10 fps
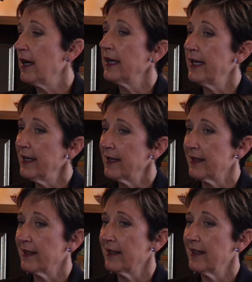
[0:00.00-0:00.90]
again,
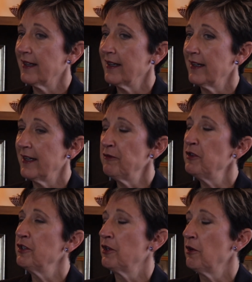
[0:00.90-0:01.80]

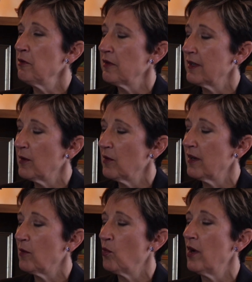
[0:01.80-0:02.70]
if you don't
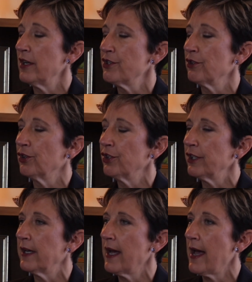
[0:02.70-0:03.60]
want to
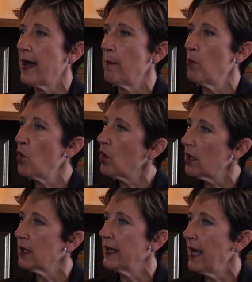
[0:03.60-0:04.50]
look at
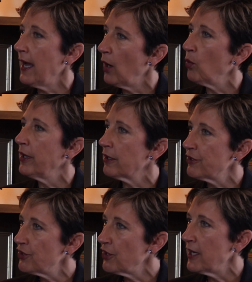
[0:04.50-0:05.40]
morally how we are
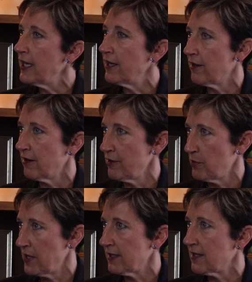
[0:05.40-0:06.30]
treating our
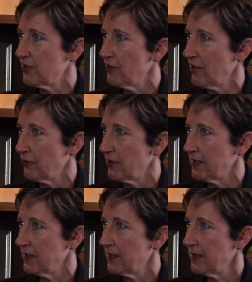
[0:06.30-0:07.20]
Nebraska children,
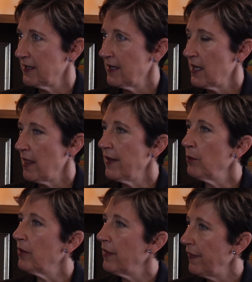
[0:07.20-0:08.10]

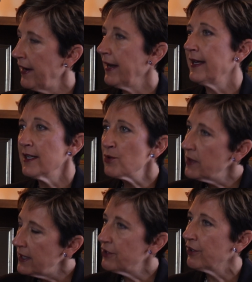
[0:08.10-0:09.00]
then I guess
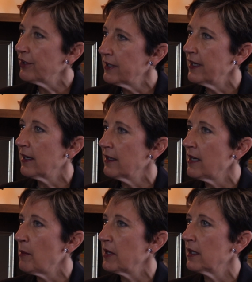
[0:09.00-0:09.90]
we need to look at
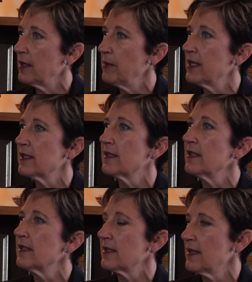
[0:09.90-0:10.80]
economically, because
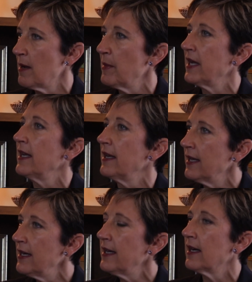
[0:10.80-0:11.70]
this is not making
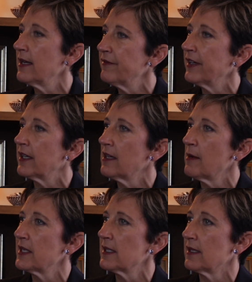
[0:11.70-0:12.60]
any kind of
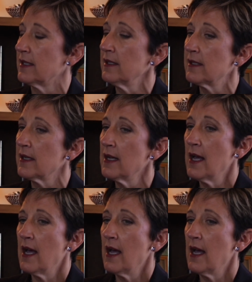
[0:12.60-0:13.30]
economic sense.